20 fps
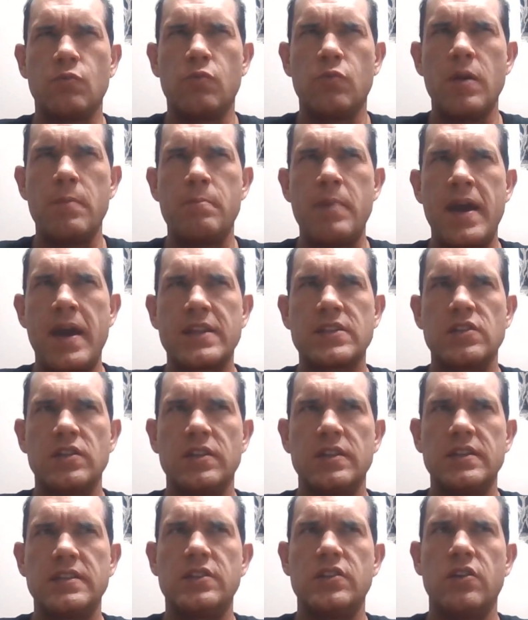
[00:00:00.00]
went back
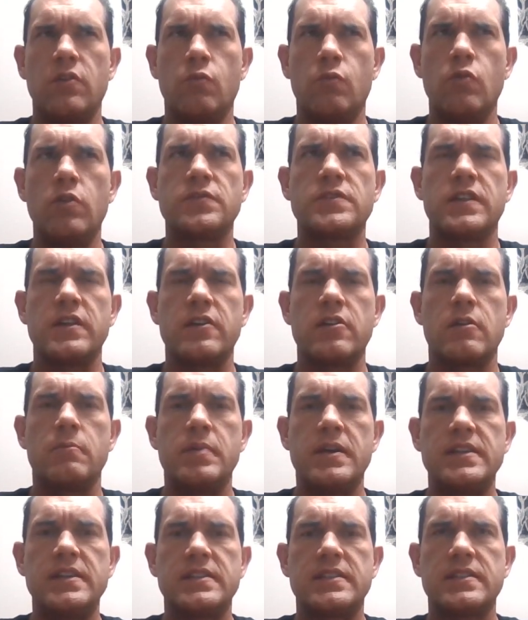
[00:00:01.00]
and listened to Wolf's Lair
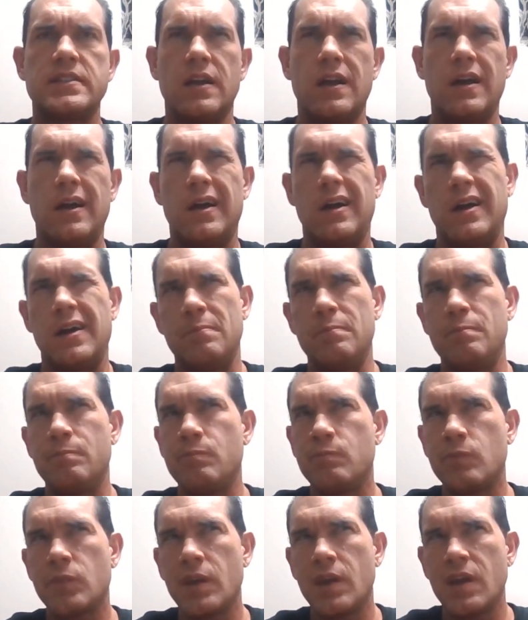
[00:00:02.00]
Abyss um,
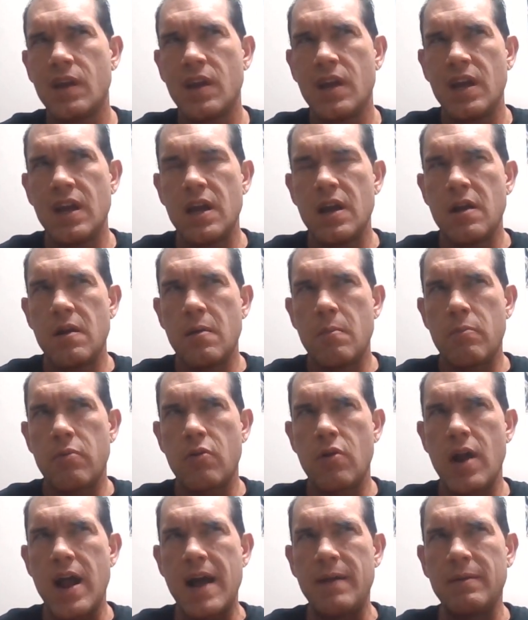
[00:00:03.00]

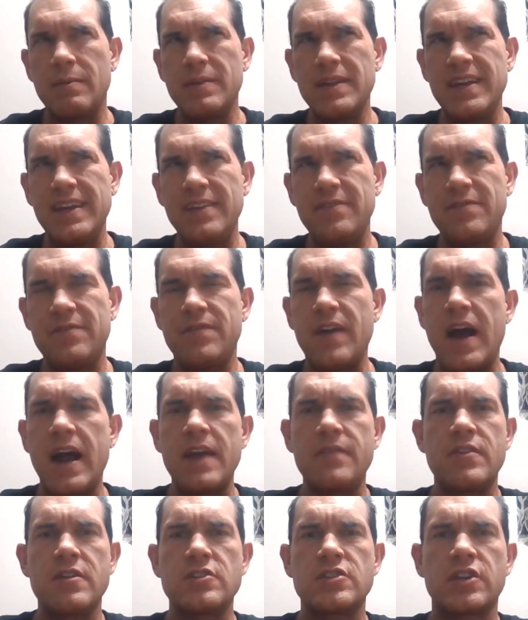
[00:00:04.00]
probably
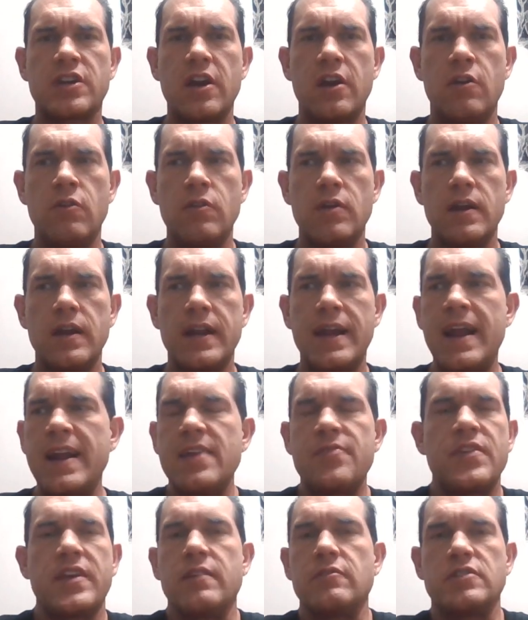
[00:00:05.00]
five years ago, and I
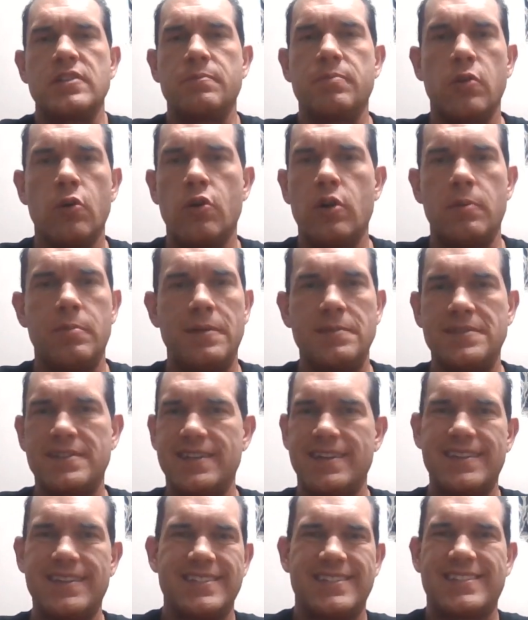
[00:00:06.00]
didn't think it was deplorable. I was
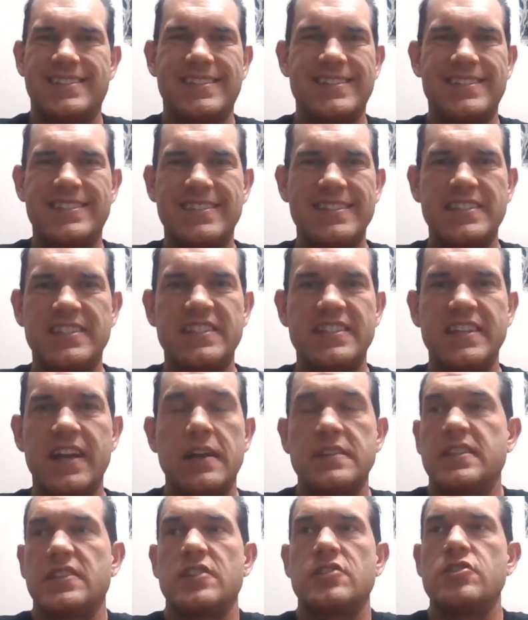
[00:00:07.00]
like, this, this, this,
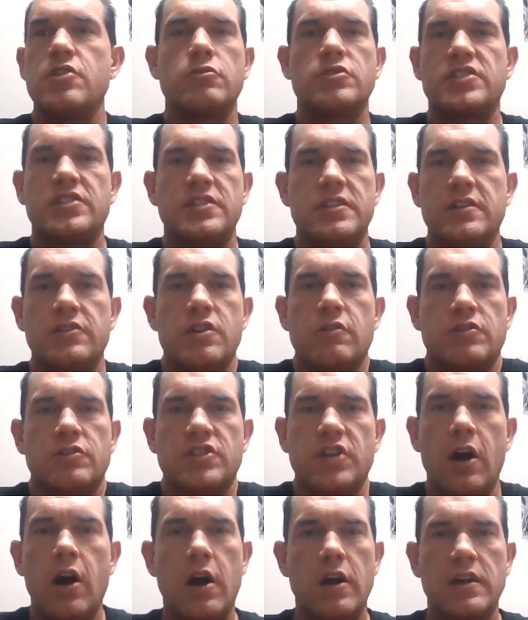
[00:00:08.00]
I was like there's no, there's no
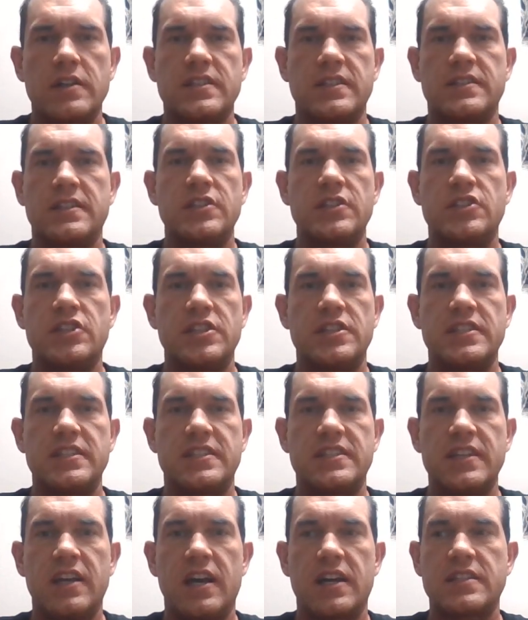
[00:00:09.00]
songs. I was like, this shit
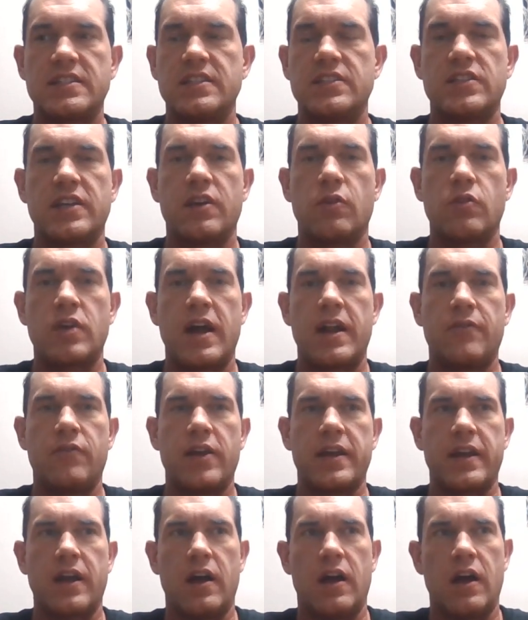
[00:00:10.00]
just sucks. It's like oh, kind of
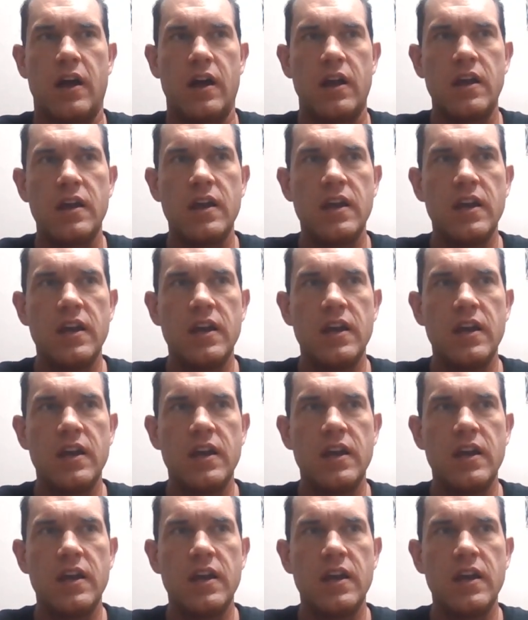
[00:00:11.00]
like a, uh,